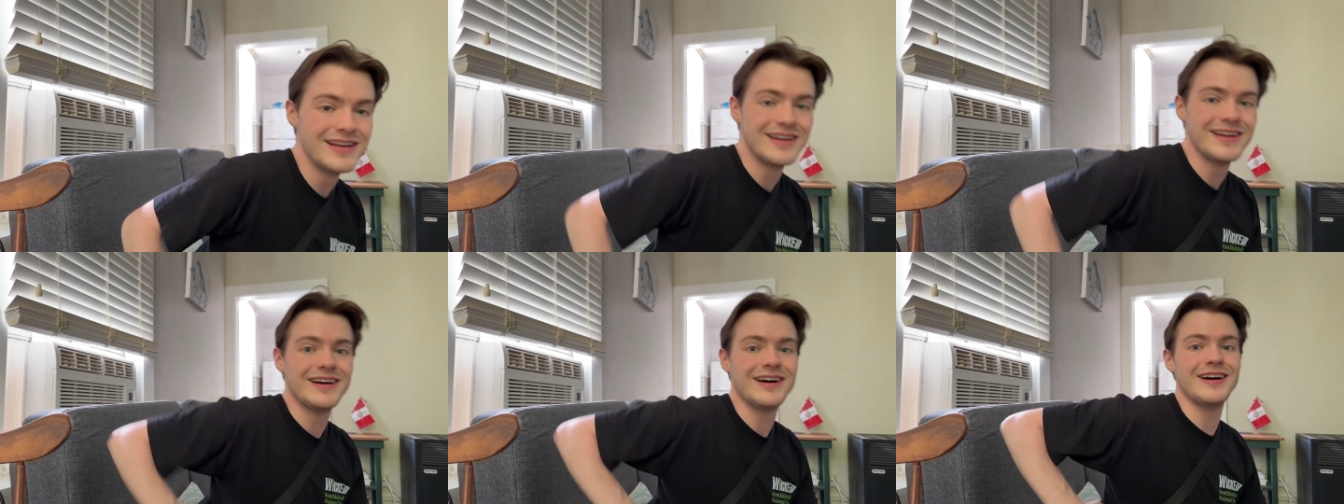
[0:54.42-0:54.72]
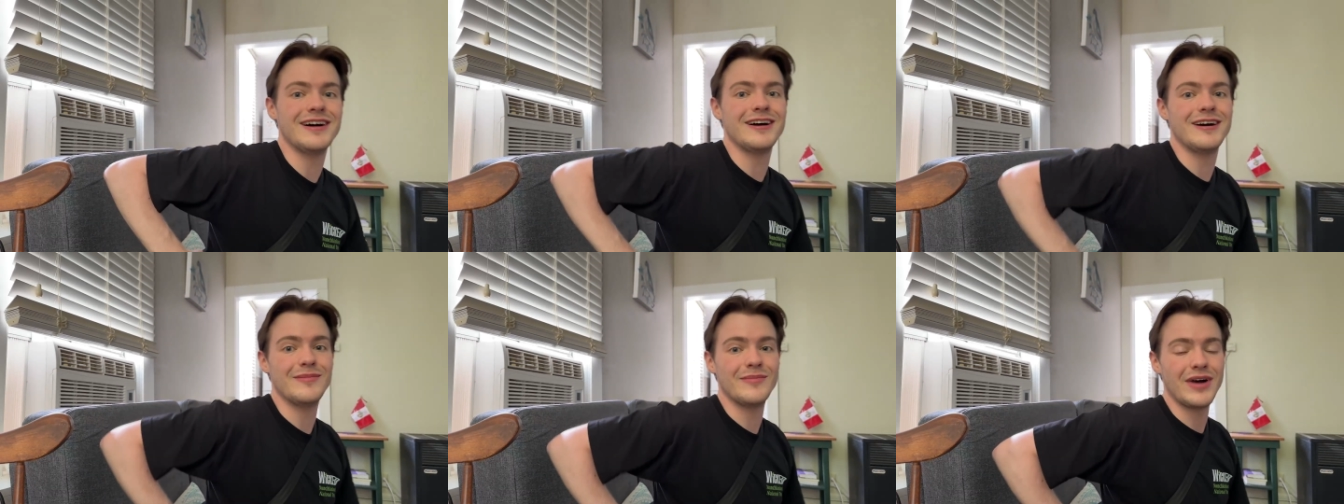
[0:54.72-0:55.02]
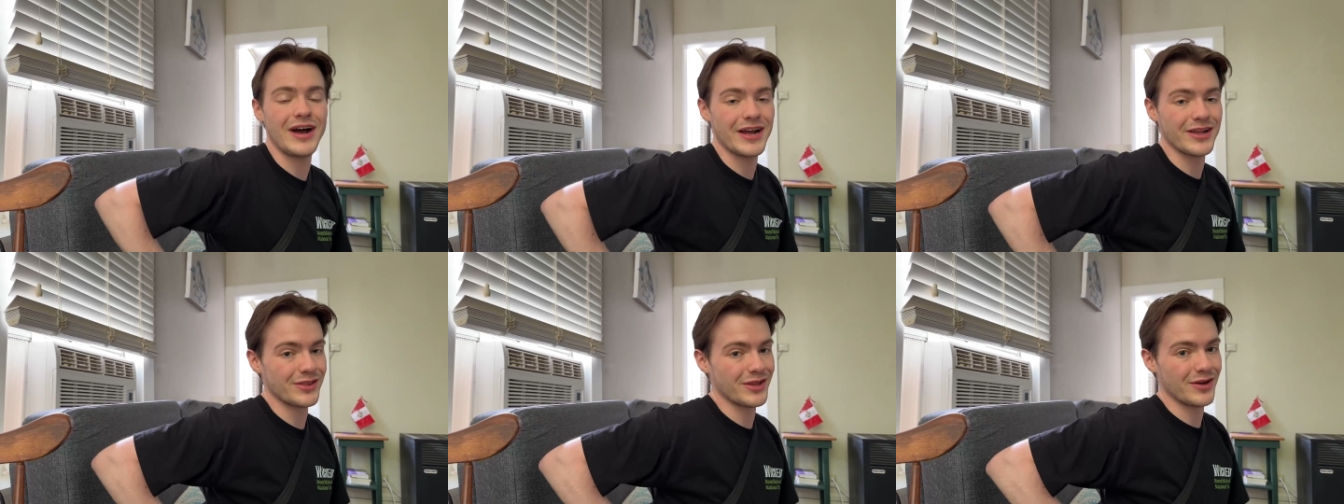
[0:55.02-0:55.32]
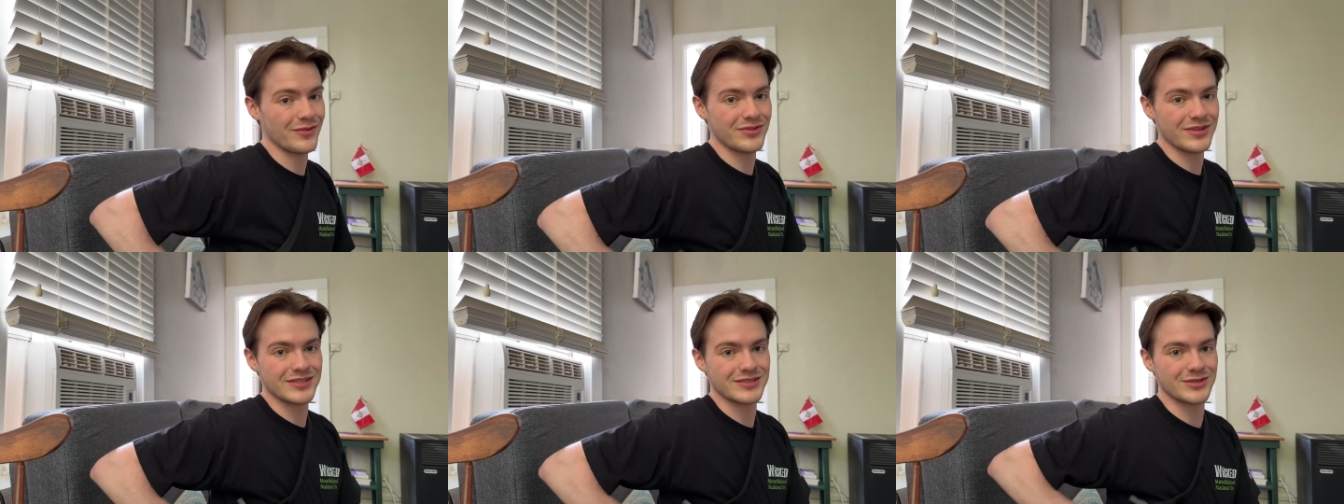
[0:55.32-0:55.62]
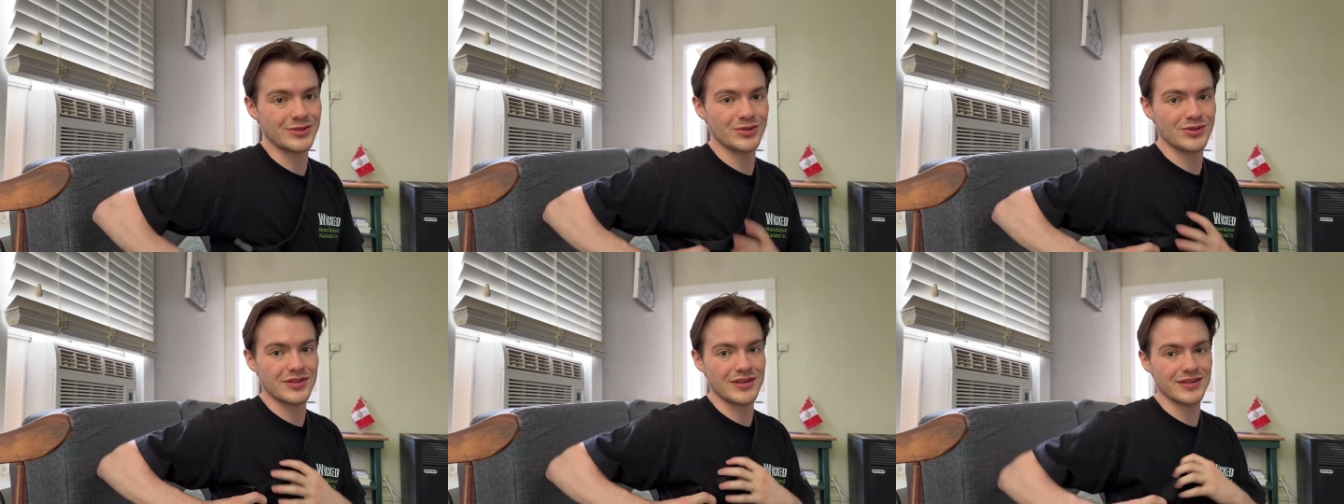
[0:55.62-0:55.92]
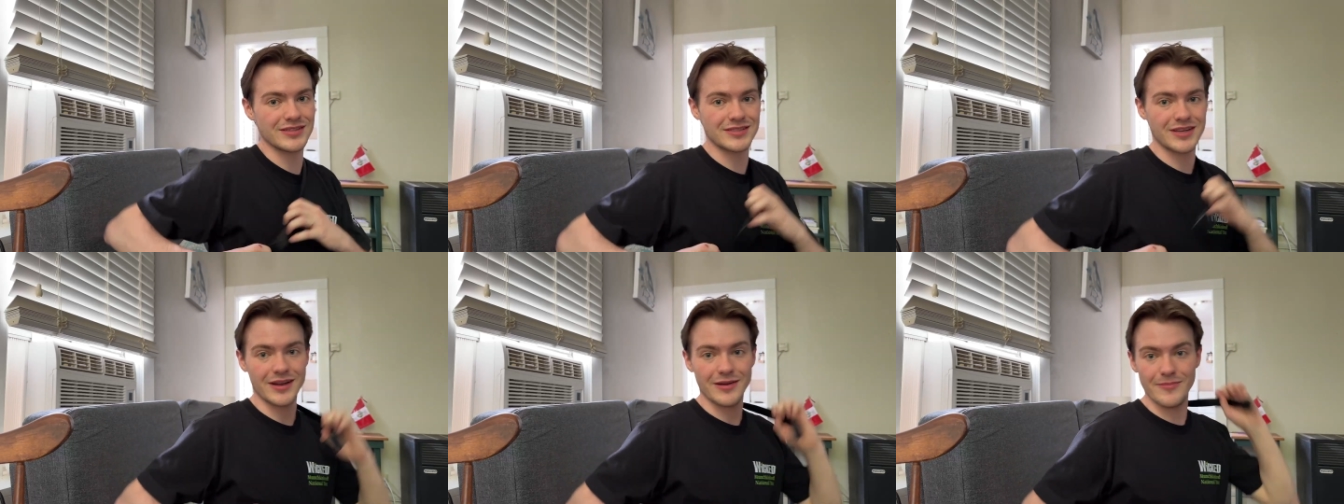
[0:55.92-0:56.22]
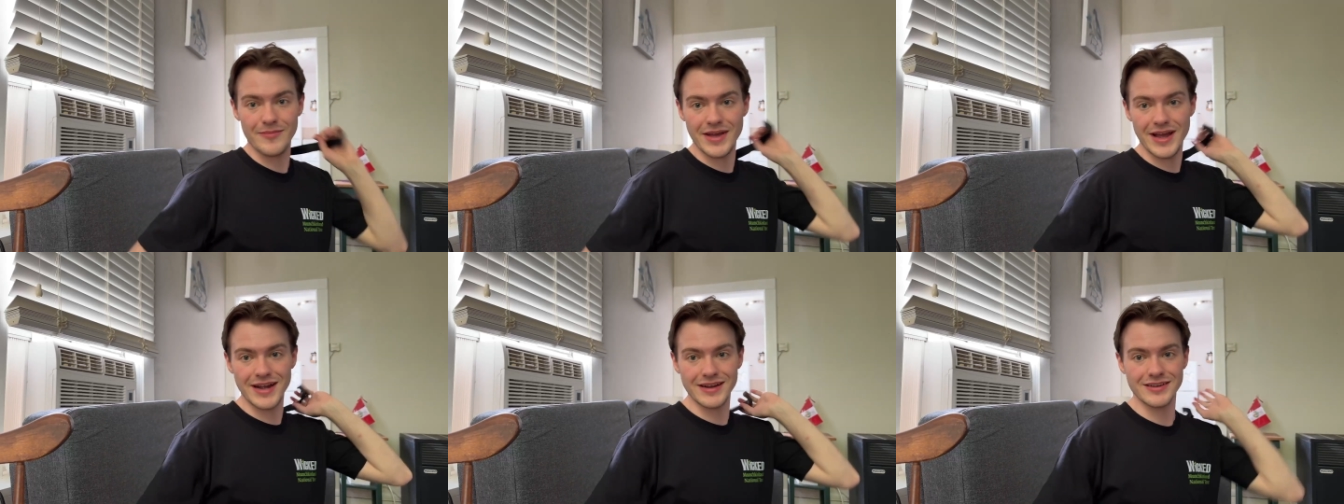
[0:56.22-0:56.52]
I love this little thing. It's got a
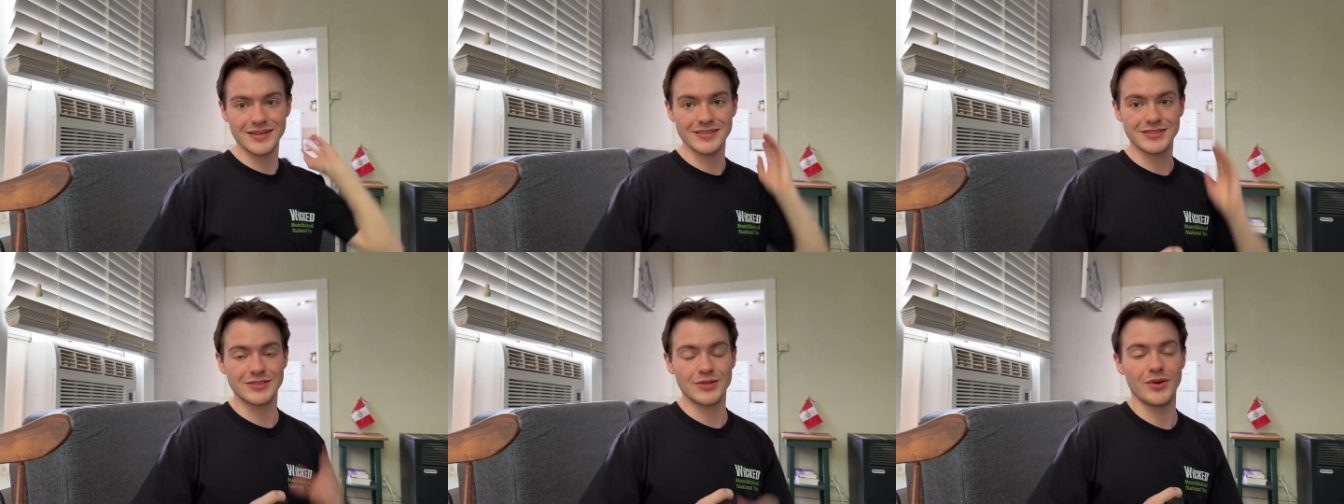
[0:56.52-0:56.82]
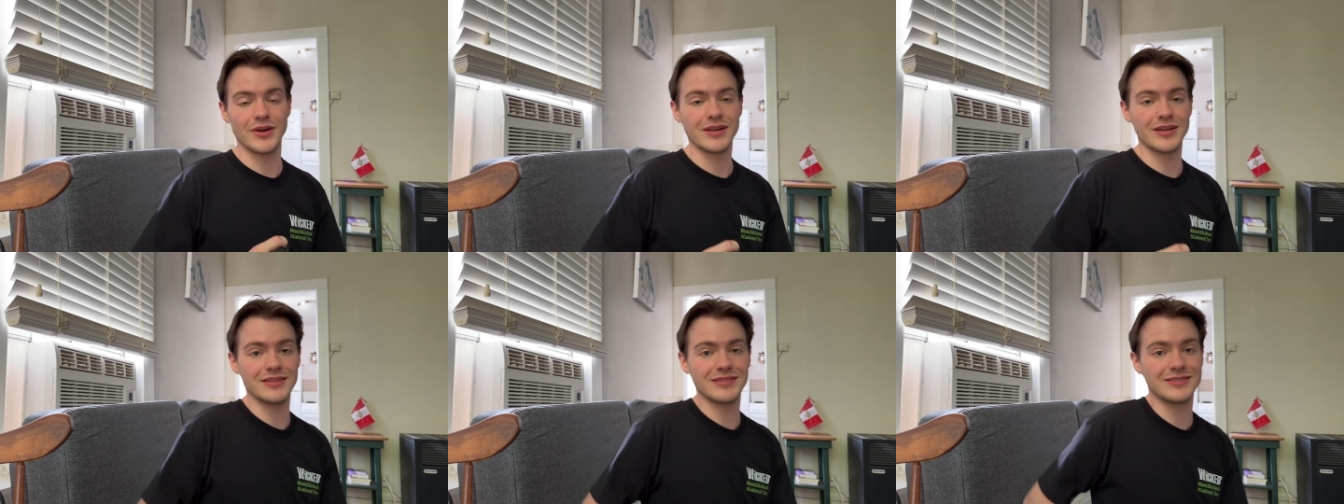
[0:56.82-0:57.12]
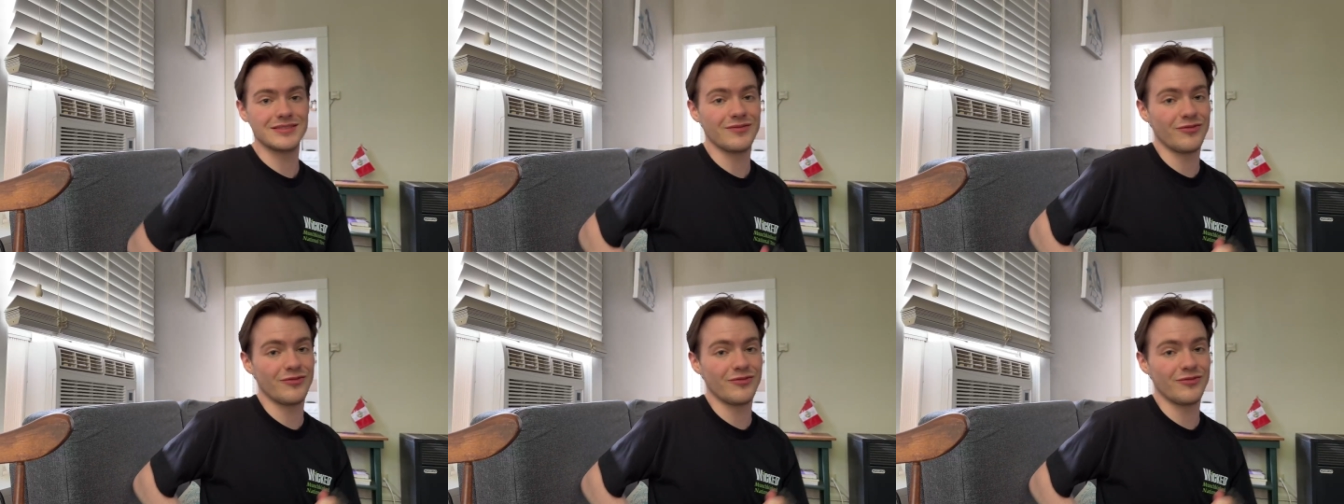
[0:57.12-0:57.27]
magnet so I can